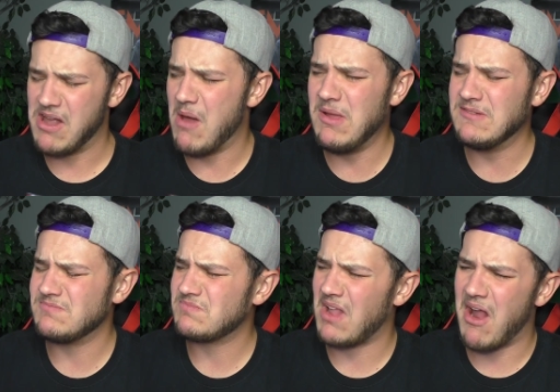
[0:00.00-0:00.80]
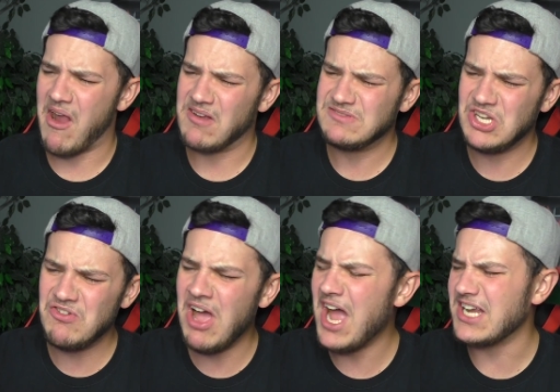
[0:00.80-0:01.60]
I mean, they're
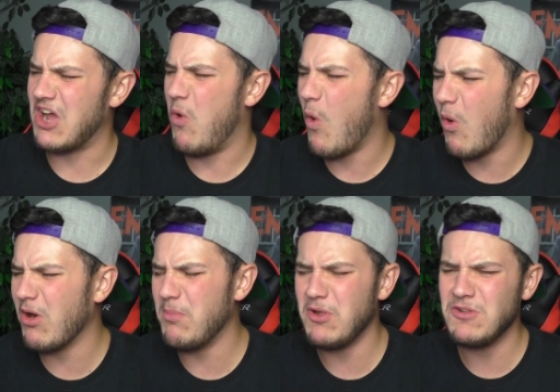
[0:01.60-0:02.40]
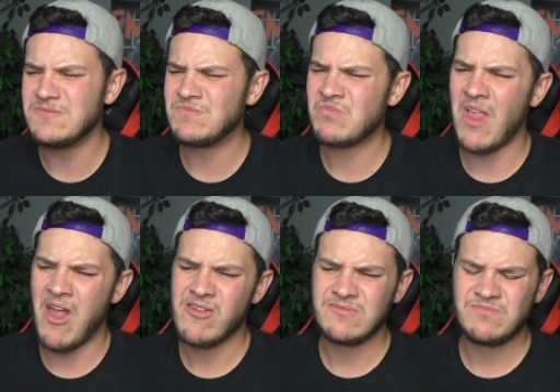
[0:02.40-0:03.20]
not horrible,
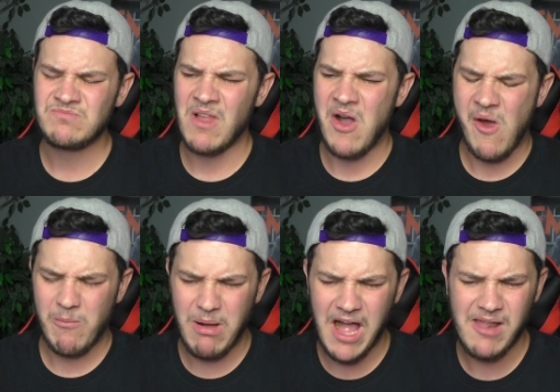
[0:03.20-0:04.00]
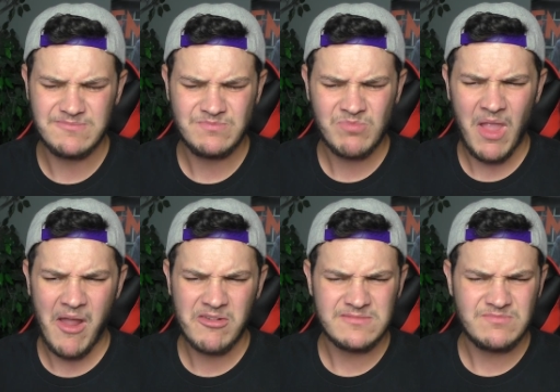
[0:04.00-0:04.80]
but
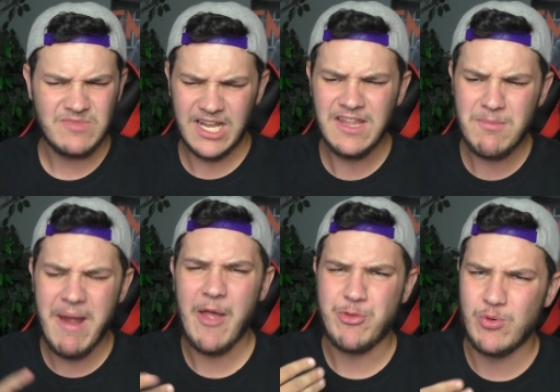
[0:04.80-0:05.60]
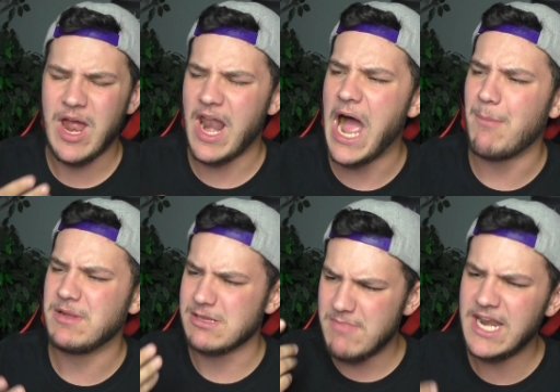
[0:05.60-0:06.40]
like in the mouth, they're not hot,
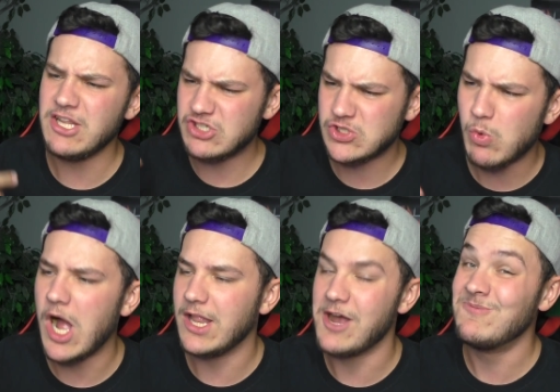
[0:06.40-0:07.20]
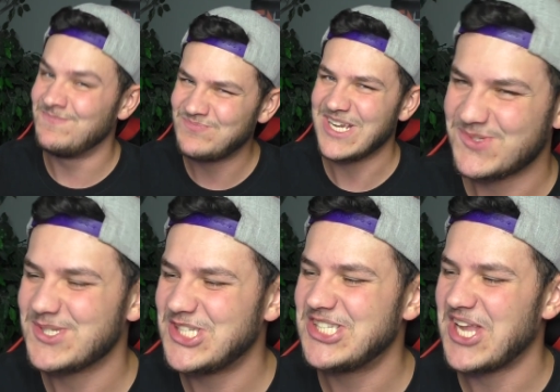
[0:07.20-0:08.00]
but the minute you swallow, that's
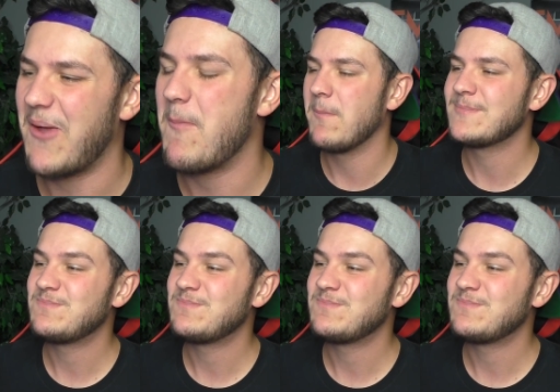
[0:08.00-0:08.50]
what she said